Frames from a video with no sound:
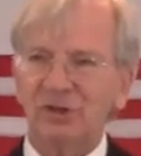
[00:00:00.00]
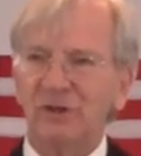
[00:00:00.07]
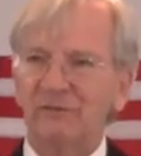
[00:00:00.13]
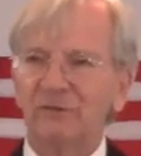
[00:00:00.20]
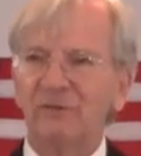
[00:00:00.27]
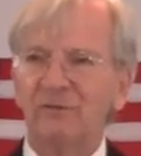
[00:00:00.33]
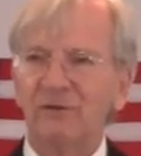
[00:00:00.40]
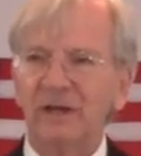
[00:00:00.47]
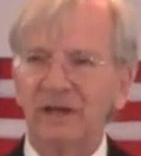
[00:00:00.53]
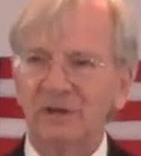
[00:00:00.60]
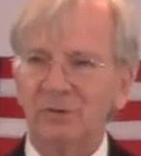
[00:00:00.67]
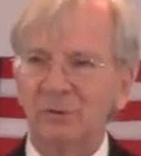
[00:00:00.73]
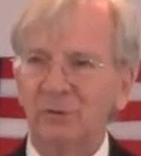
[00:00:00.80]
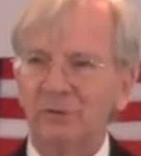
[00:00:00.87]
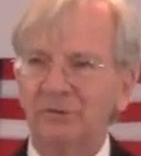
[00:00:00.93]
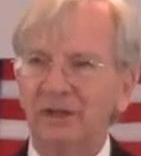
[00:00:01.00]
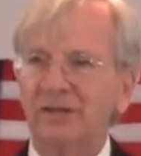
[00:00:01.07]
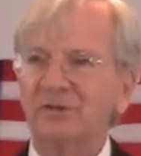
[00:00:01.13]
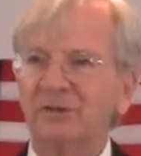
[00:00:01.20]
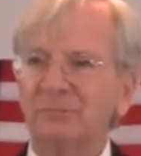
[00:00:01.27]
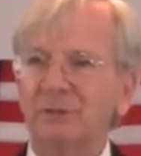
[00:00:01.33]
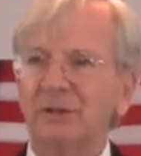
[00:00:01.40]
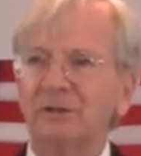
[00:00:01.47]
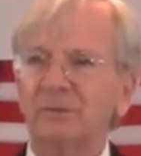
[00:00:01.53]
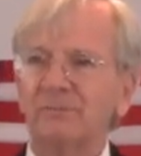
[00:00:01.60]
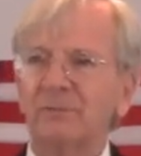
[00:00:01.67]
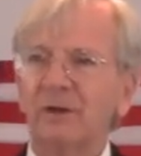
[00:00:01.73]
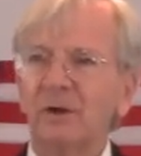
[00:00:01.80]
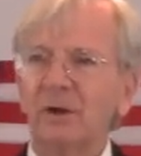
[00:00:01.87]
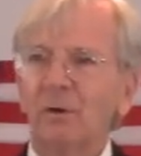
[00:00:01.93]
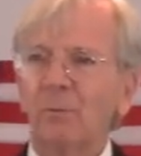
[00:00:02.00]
of the phrase Old Testament.